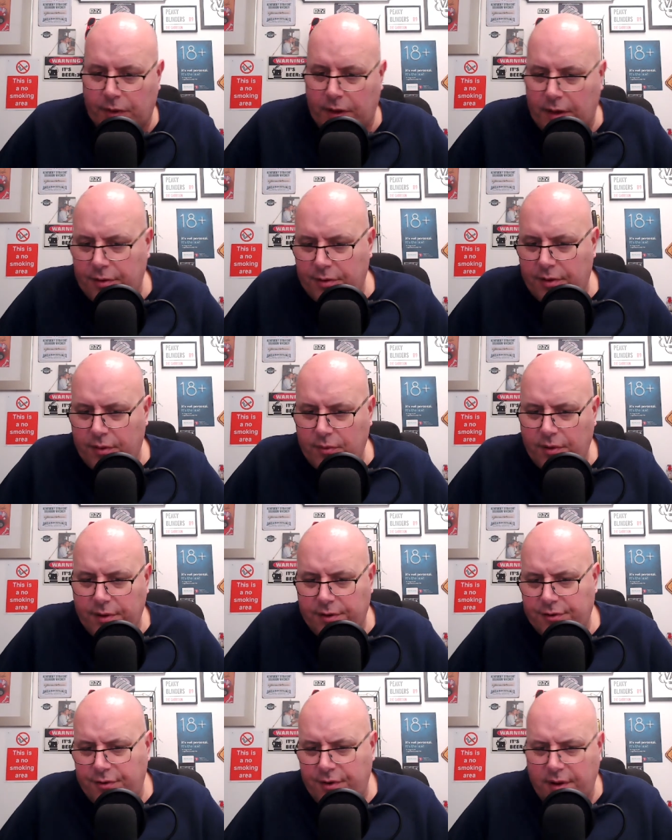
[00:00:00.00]
I just don't want
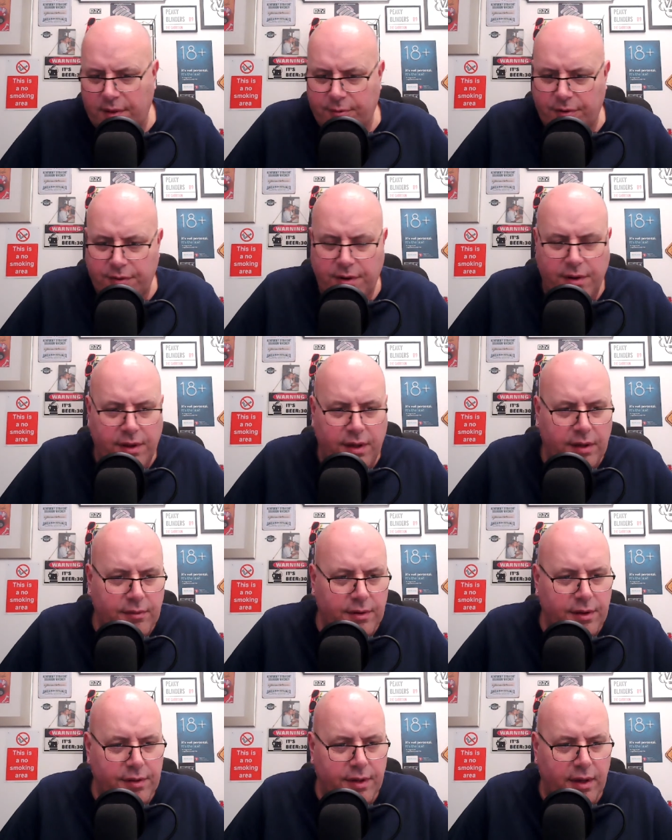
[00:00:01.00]
his drama, really.
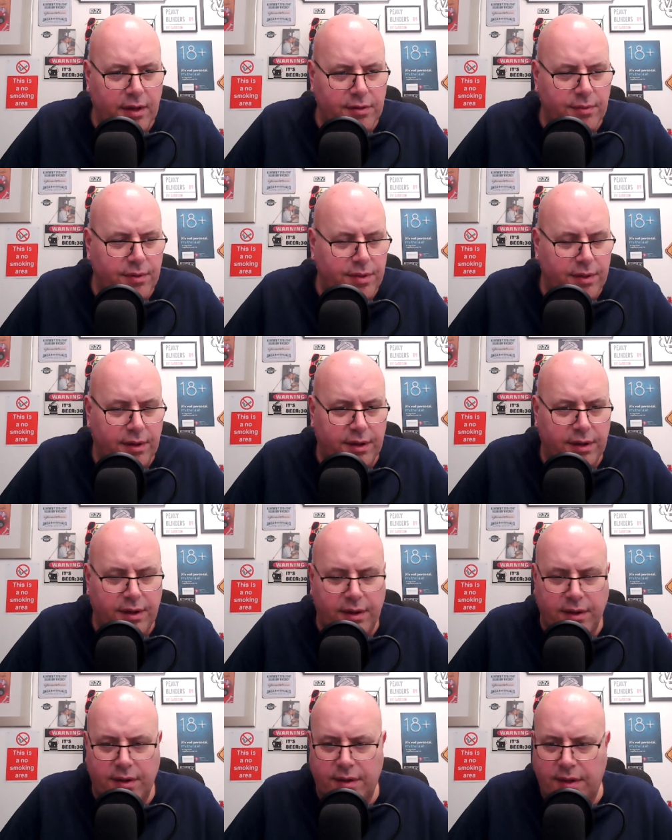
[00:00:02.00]
When he starts with
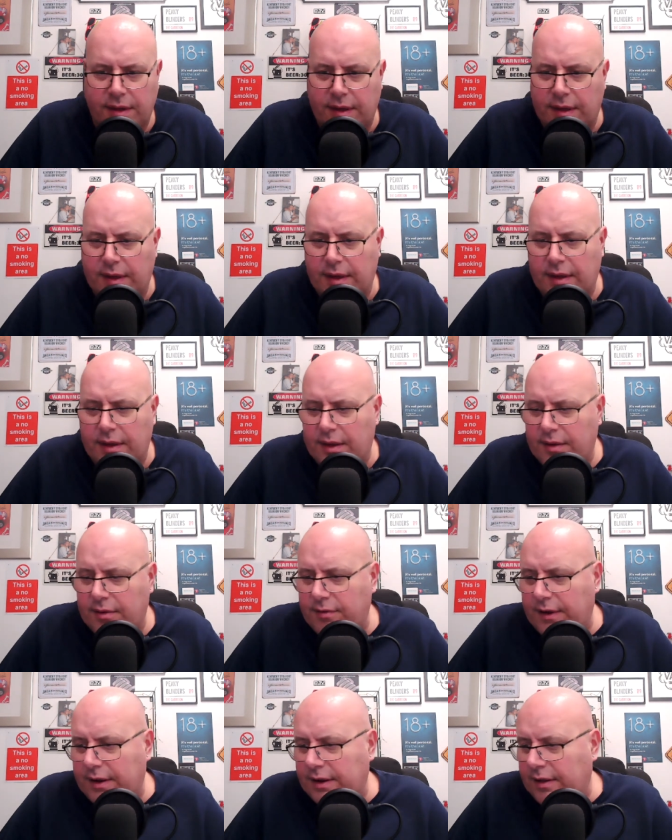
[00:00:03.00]
the
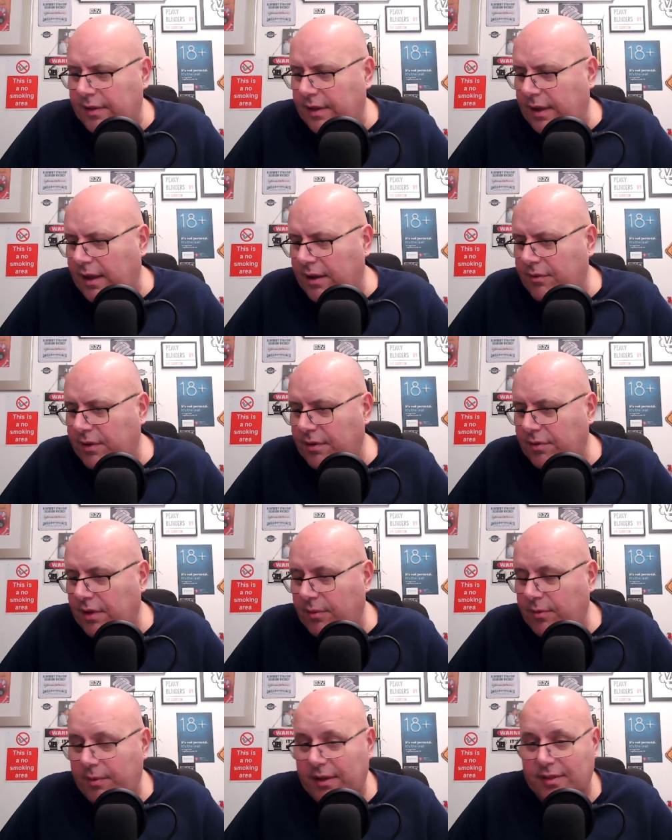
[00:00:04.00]
Vic needs to get a real
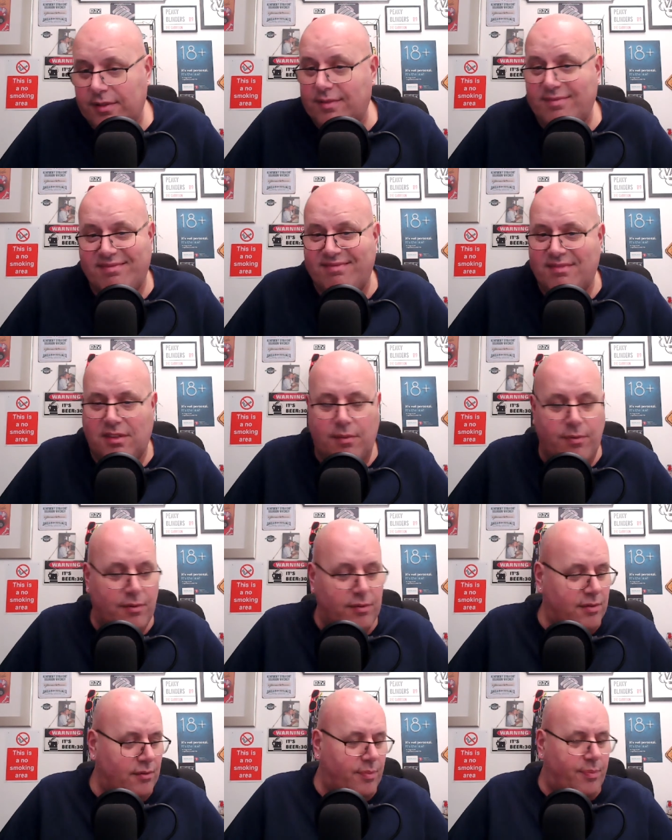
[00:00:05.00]
job. I mean, it's
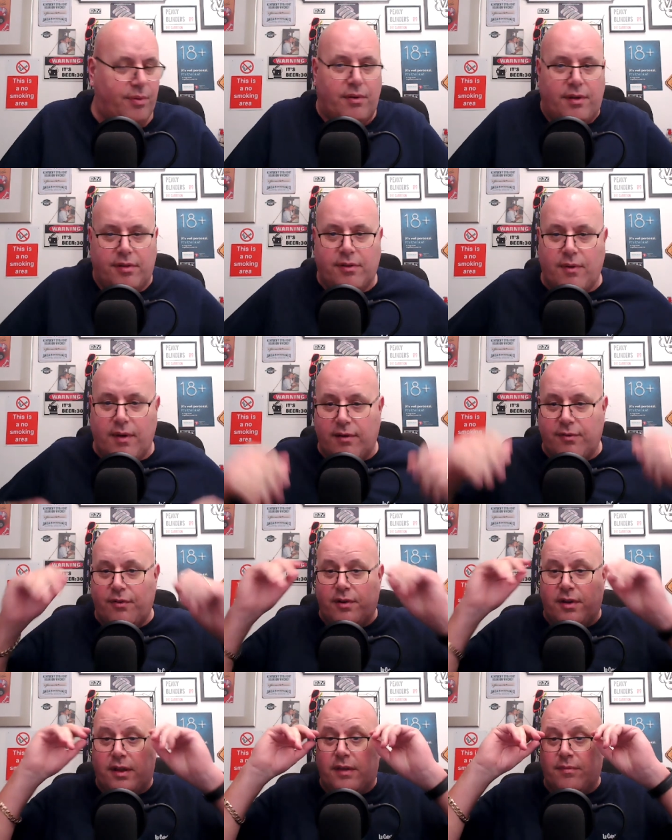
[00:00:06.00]
to a point, it's quite
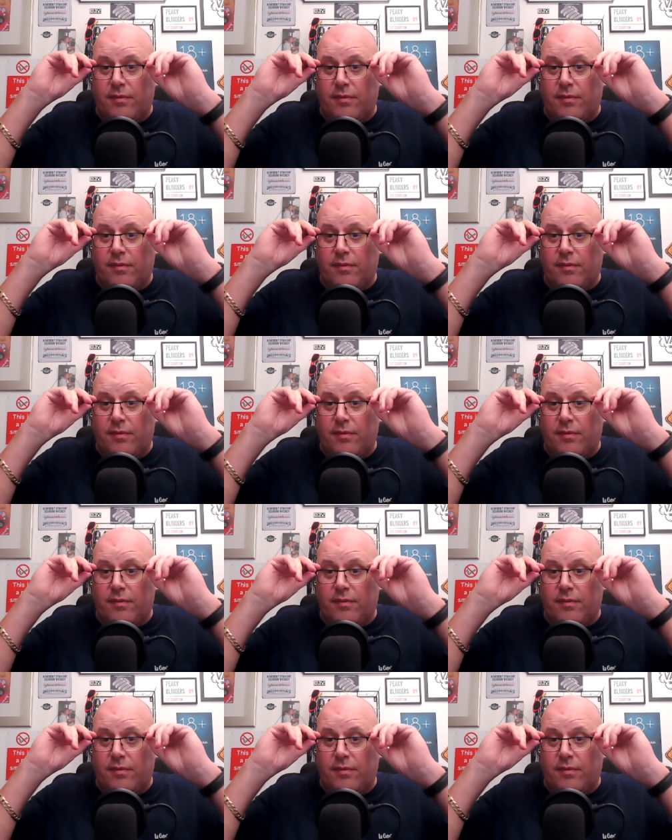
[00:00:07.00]
funny,